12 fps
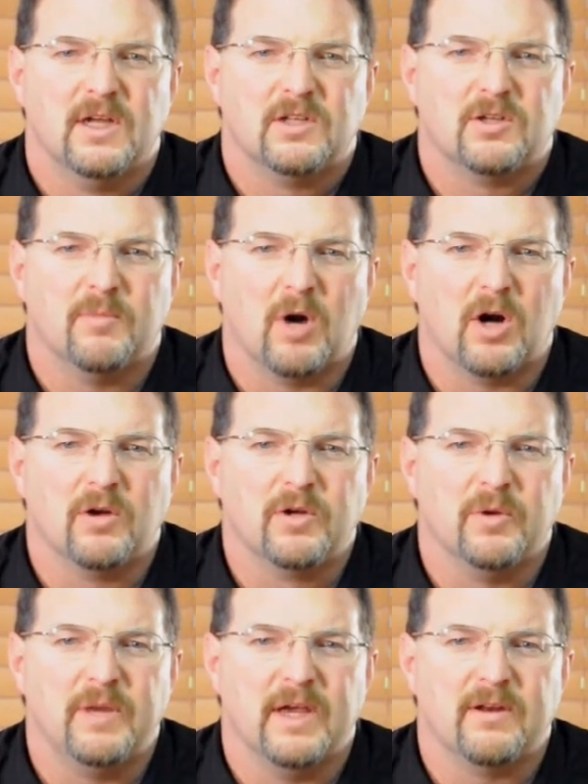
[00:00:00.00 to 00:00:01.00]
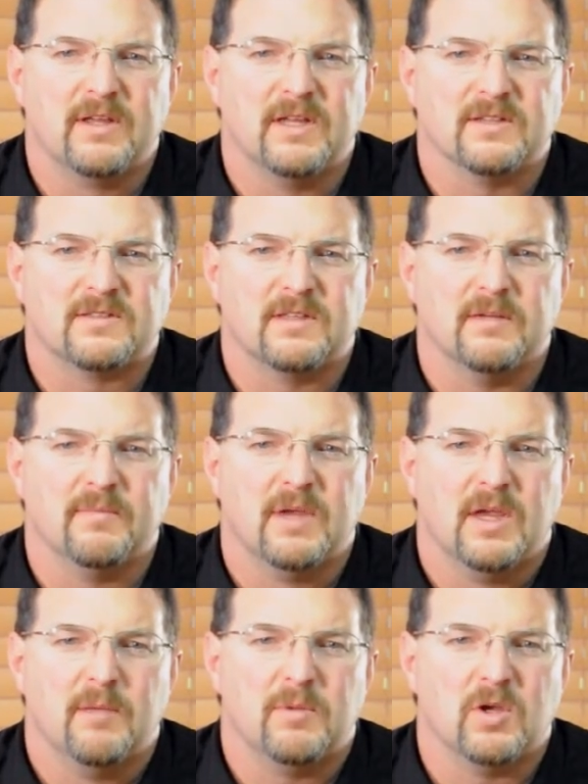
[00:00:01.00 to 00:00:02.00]
Tomorrow go down against them.
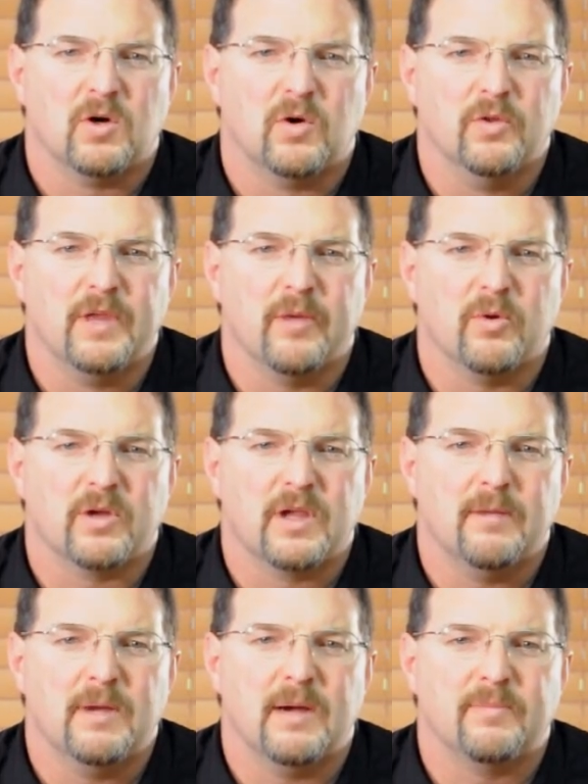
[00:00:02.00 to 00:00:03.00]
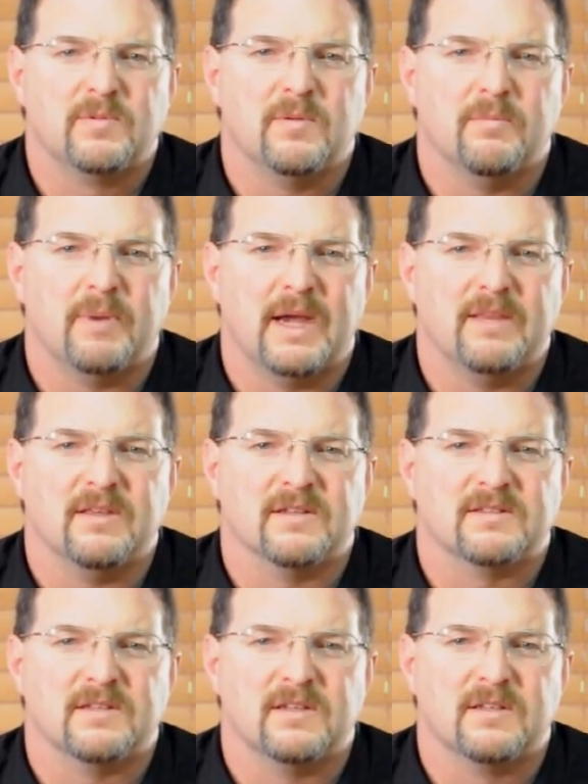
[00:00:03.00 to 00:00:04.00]
Behold, they will come up to, by the
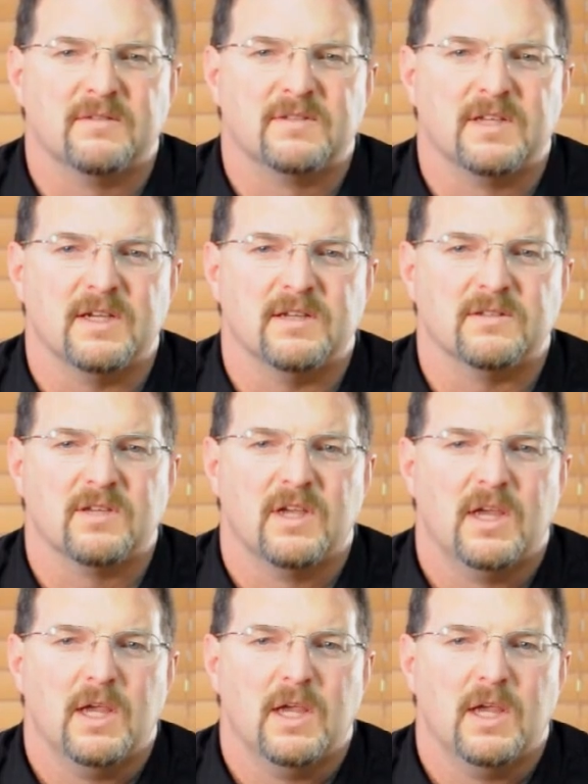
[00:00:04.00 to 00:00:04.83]
ascent of Ziz.